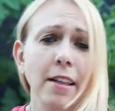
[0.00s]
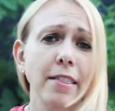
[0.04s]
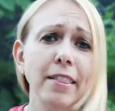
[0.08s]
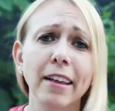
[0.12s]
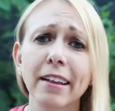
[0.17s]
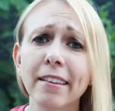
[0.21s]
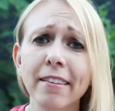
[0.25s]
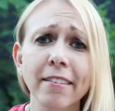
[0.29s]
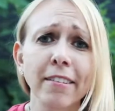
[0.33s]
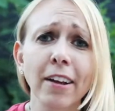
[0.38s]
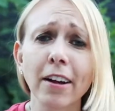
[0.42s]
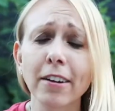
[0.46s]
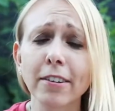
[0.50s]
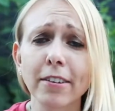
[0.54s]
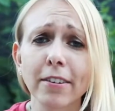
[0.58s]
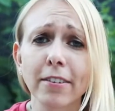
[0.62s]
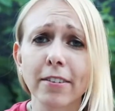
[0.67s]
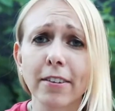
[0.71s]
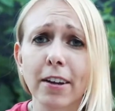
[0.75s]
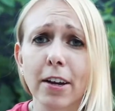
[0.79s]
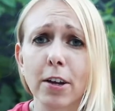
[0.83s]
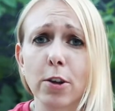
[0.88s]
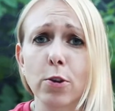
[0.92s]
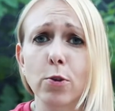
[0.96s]
That's not to
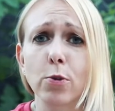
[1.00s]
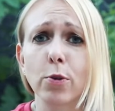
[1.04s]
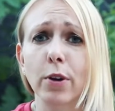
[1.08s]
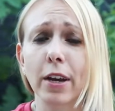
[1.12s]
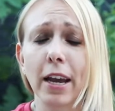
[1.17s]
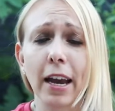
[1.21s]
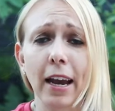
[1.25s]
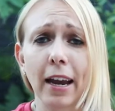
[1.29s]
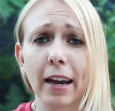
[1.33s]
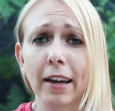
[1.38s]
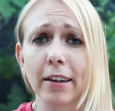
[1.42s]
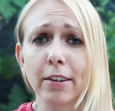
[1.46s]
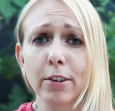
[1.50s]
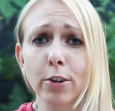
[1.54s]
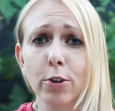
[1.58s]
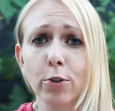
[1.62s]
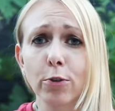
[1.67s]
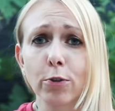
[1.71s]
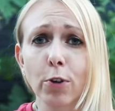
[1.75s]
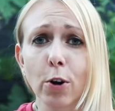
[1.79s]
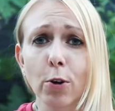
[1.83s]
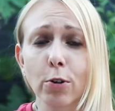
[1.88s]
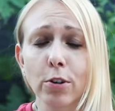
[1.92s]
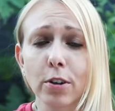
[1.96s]
say you can't
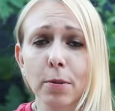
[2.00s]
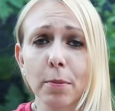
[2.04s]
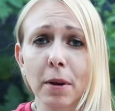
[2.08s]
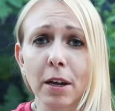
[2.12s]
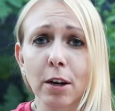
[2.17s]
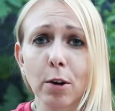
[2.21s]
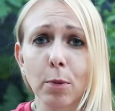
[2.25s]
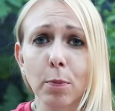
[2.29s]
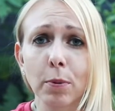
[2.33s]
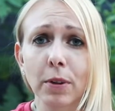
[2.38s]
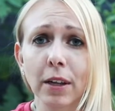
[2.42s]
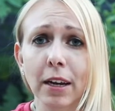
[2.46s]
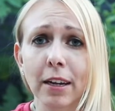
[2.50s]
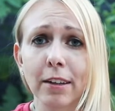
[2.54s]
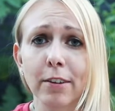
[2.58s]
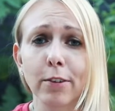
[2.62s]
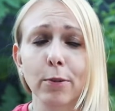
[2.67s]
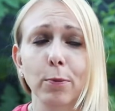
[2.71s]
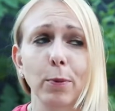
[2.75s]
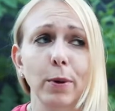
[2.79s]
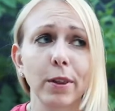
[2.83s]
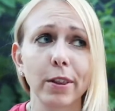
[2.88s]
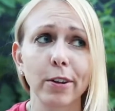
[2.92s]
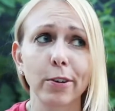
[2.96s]
grow tomato
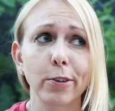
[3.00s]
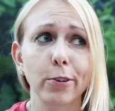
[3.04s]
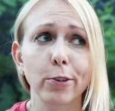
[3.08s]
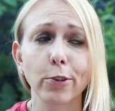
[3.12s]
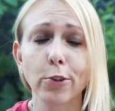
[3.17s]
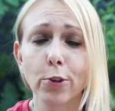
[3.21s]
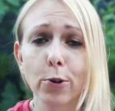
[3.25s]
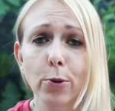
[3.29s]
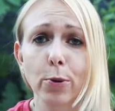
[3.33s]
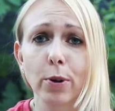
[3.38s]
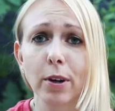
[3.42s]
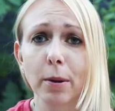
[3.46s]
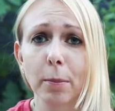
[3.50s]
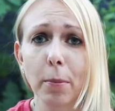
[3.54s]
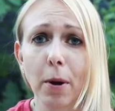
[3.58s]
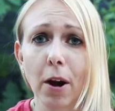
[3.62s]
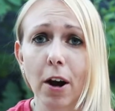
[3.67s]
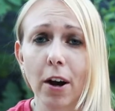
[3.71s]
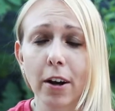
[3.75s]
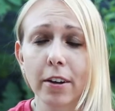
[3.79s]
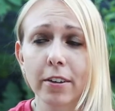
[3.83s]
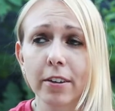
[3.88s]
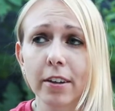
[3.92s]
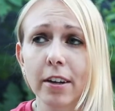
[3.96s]
plants when there's 2 in a
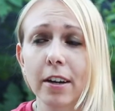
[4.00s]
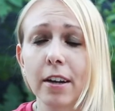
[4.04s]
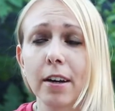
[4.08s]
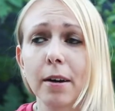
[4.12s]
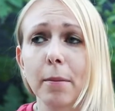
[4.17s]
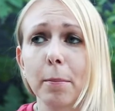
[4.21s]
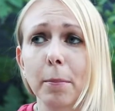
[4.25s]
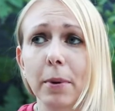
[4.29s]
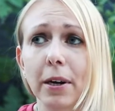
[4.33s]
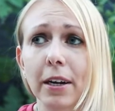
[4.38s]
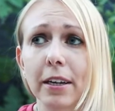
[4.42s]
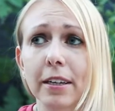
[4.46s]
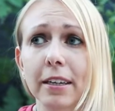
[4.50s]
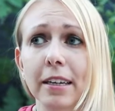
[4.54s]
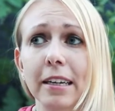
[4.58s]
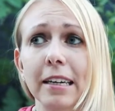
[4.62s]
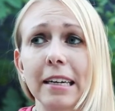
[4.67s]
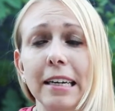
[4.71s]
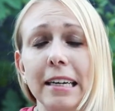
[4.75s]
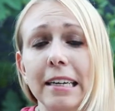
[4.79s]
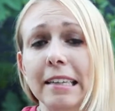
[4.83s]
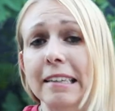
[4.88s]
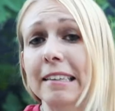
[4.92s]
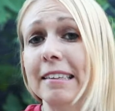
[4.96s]
pot, but
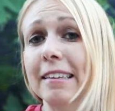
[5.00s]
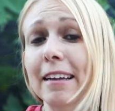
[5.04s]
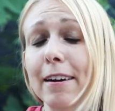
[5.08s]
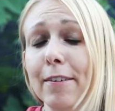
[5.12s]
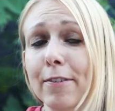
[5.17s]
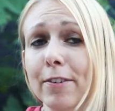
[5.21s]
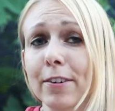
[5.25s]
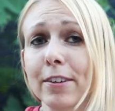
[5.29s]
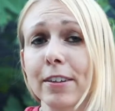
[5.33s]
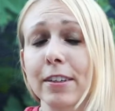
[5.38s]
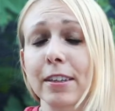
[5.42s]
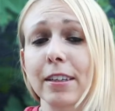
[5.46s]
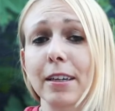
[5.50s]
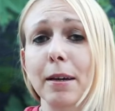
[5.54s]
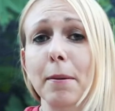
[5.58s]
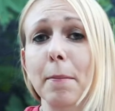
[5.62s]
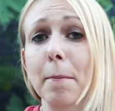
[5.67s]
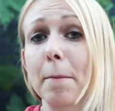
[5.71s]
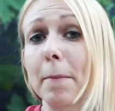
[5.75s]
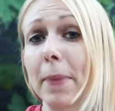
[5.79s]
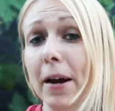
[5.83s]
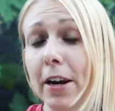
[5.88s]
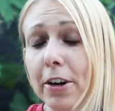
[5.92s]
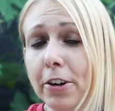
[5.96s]
it is definitely
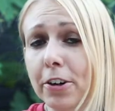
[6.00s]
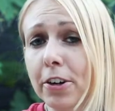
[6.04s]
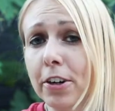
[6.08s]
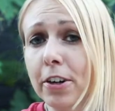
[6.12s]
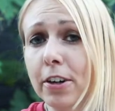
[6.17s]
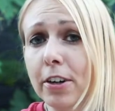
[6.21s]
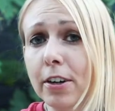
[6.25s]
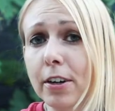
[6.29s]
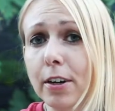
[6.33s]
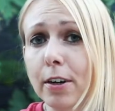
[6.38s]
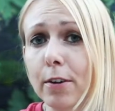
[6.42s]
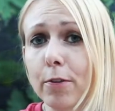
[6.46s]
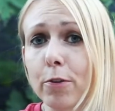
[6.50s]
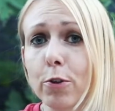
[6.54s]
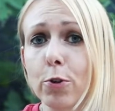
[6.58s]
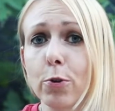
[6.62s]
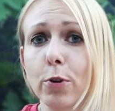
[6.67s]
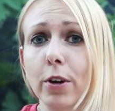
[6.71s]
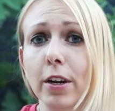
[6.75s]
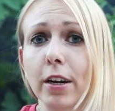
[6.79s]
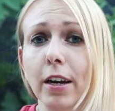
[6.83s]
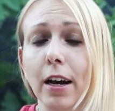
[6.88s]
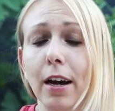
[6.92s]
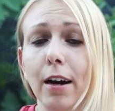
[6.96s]
better if you
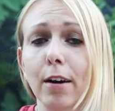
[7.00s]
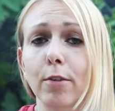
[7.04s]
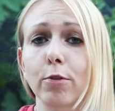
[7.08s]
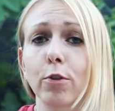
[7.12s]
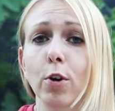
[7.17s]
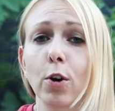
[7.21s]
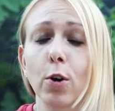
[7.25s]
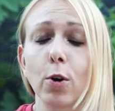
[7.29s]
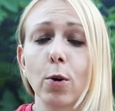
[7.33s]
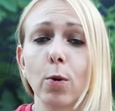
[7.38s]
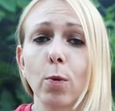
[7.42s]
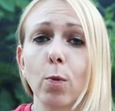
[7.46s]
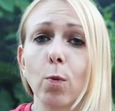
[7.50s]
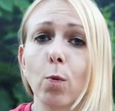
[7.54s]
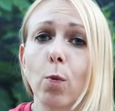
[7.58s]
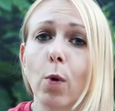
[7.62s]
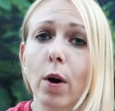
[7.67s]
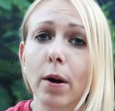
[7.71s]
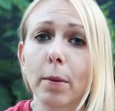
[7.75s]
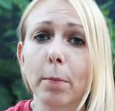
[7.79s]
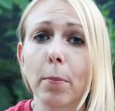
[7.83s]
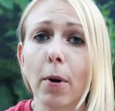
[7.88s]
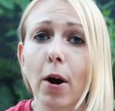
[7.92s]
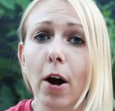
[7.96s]
can have
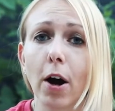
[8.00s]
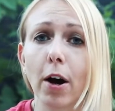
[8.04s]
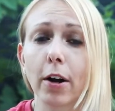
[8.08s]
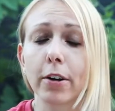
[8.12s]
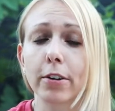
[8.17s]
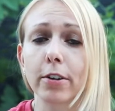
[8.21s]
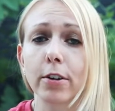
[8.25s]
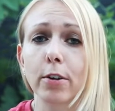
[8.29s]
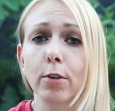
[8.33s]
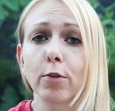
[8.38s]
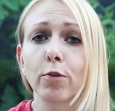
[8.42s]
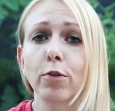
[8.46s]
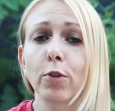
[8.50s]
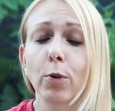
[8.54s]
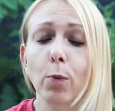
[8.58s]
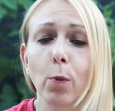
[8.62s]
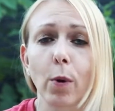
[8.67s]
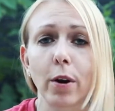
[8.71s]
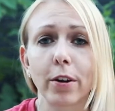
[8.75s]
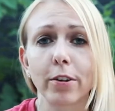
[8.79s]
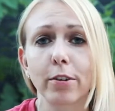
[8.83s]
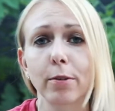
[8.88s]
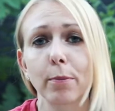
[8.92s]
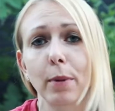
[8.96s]
1 pot for
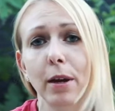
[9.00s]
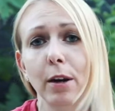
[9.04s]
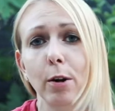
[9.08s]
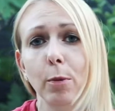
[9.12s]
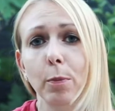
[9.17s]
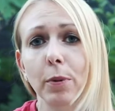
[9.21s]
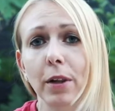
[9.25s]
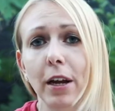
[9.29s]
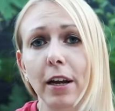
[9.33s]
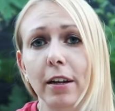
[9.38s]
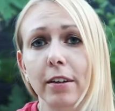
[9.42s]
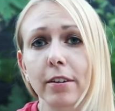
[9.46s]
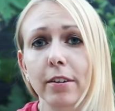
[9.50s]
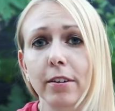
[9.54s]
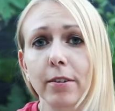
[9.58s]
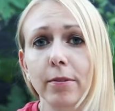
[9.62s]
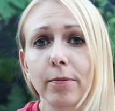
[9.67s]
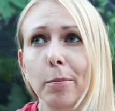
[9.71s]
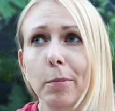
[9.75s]
1 tomato plant.